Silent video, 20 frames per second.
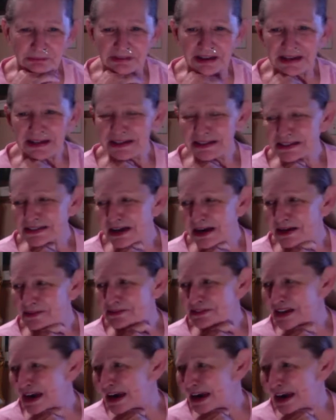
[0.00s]
Many
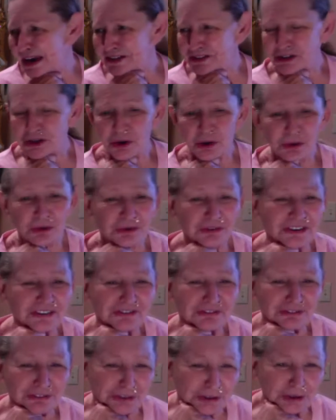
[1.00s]
times I had to go to a
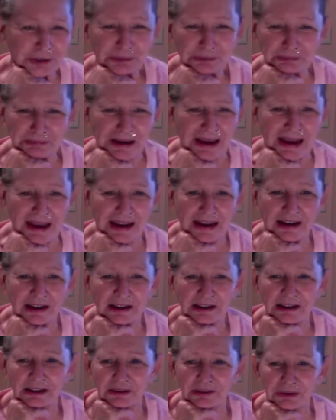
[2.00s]
food
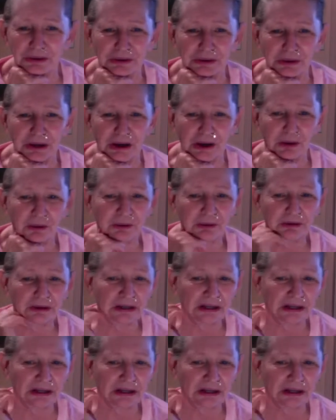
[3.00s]
bank, you know.